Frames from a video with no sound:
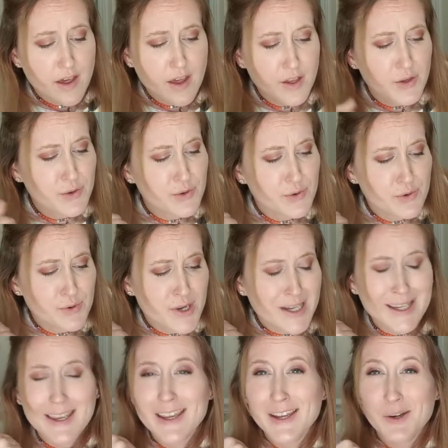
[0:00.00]
You
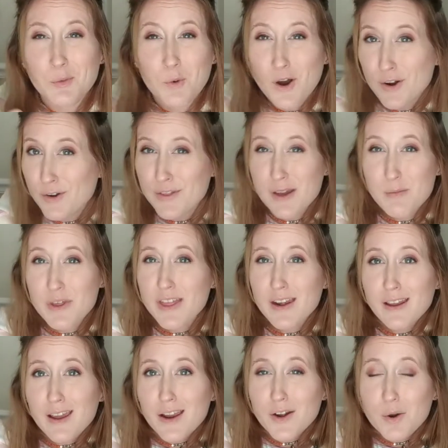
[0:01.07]
can water them with
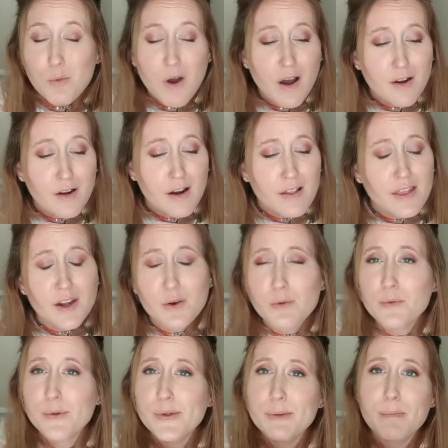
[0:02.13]
any kind of water. They don't
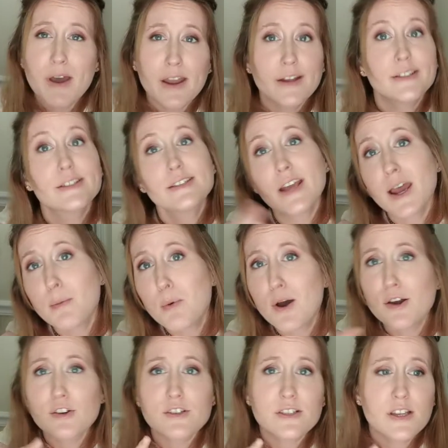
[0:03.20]
really mind tap
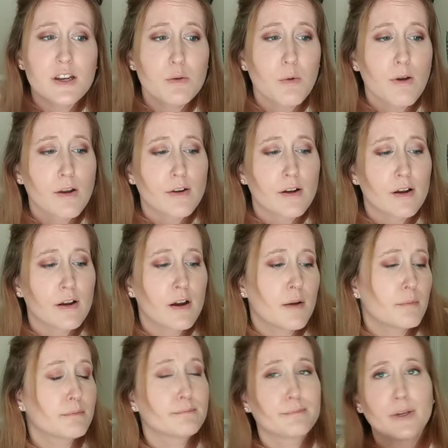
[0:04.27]
water, city
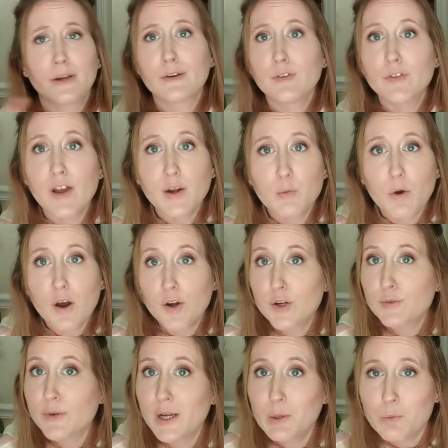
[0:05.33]
water, purified
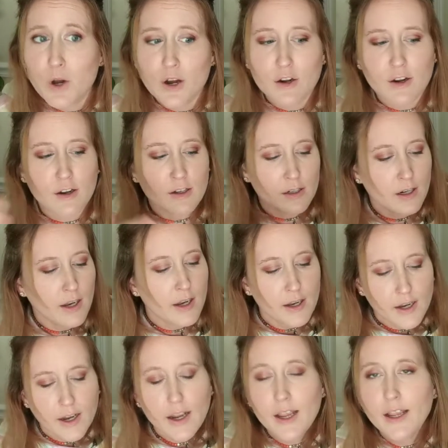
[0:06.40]
water, rainwater.
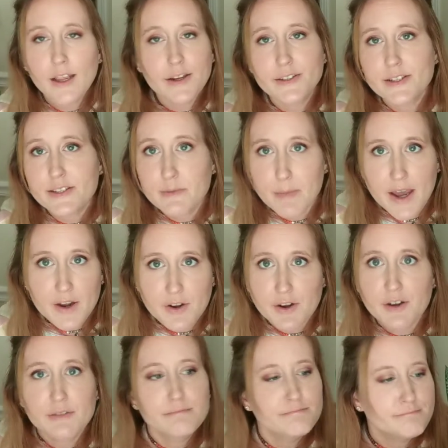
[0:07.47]
It doesn't
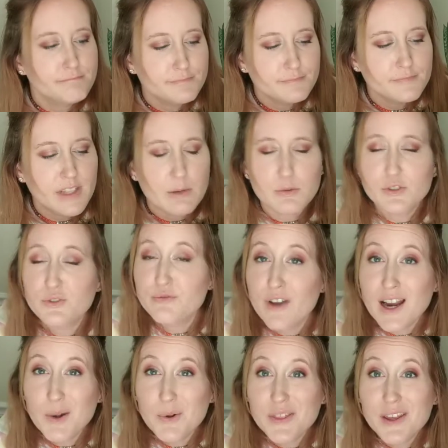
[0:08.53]
matter. They will do
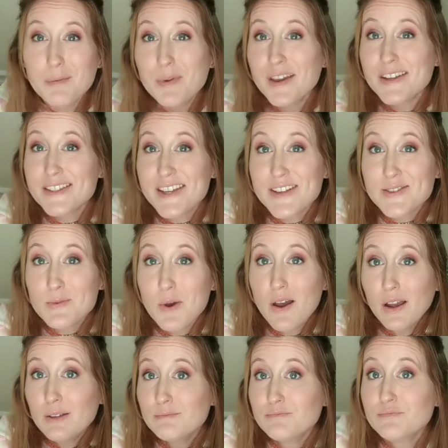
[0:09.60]
fine with it because guess
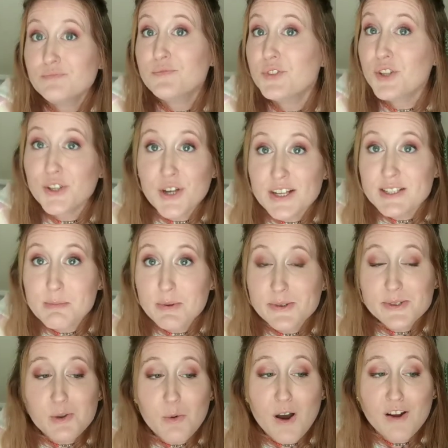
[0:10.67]
what? You're not
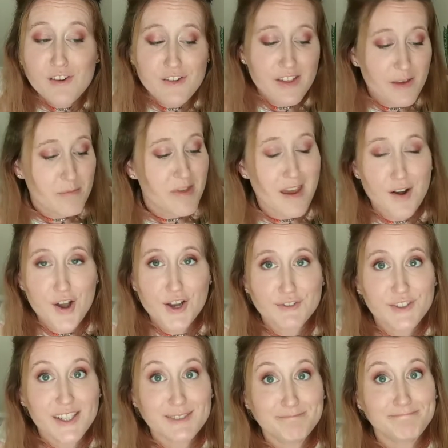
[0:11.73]
supposed to water them that
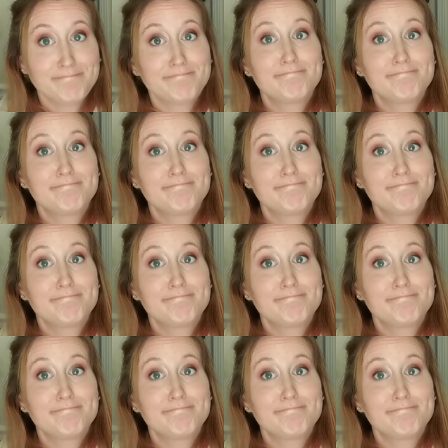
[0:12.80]
often.